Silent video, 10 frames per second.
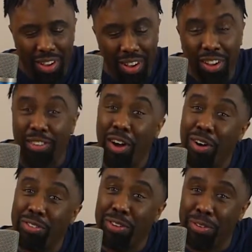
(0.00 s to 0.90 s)
it's
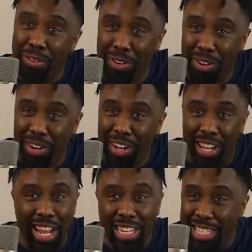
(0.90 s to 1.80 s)
also,
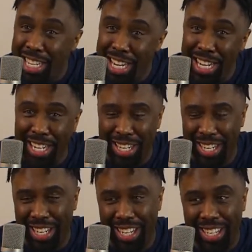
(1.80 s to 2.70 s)
it ain't just here.
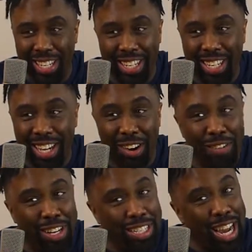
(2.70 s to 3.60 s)

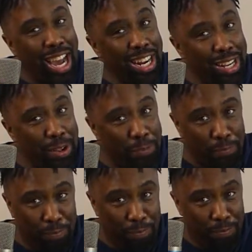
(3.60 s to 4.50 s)
Over in China,
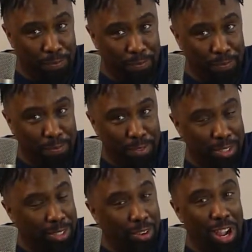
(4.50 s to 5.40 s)

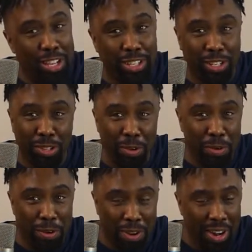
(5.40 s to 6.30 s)
it's craziness too.
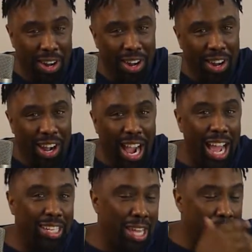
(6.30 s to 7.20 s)

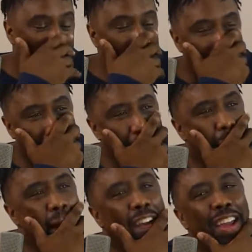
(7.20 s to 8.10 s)
I tell you.
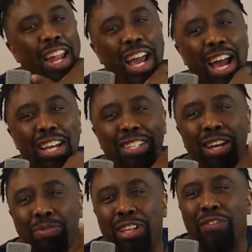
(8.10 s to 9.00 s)
And like
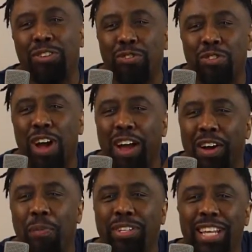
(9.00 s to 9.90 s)
some stuff is universal.
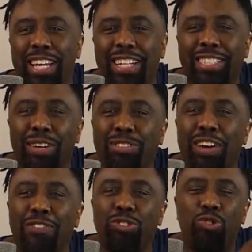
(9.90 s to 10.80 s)
I'm gonna say this: some
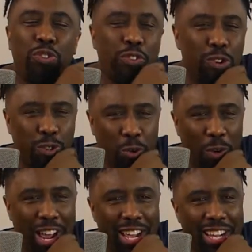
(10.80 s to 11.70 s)
stuff is universal, right?